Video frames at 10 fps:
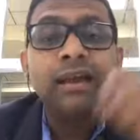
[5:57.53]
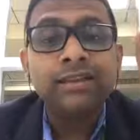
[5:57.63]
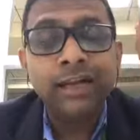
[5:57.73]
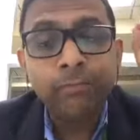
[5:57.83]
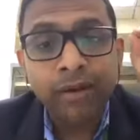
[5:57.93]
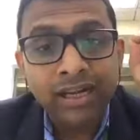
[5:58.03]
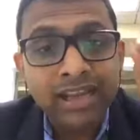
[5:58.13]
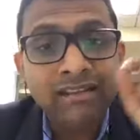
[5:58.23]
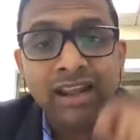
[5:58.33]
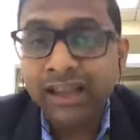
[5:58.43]
that
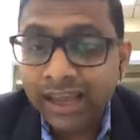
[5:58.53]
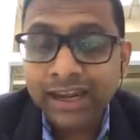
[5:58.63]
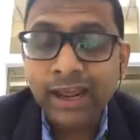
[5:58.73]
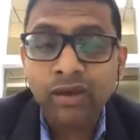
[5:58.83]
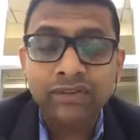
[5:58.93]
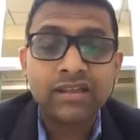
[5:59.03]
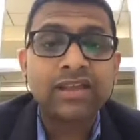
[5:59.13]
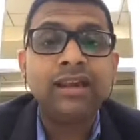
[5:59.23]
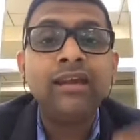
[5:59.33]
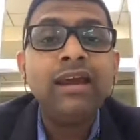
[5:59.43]
particular area of the
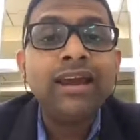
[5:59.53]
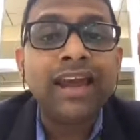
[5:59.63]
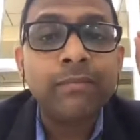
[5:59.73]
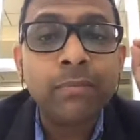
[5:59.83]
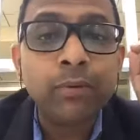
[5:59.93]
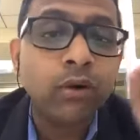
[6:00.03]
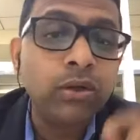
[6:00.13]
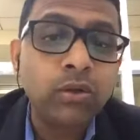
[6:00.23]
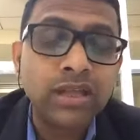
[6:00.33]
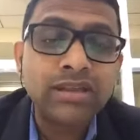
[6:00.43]
skin can be prone
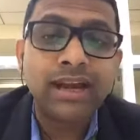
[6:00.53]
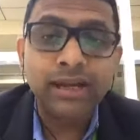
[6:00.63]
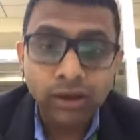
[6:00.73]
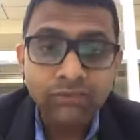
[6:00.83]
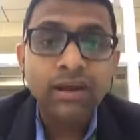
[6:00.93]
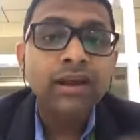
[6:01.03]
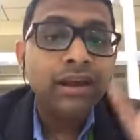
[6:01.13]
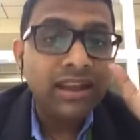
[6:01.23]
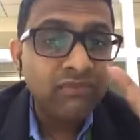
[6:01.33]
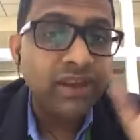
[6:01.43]
to this kind of
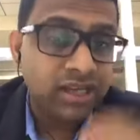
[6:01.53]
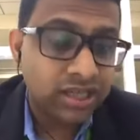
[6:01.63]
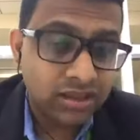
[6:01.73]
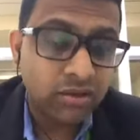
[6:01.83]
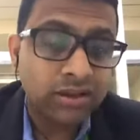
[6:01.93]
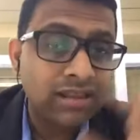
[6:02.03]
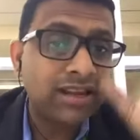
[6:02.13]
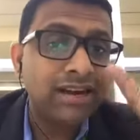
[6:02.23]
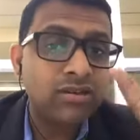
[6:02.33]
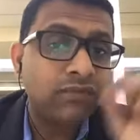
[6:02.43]
infections or this
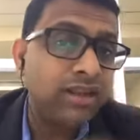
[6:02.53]
kinds of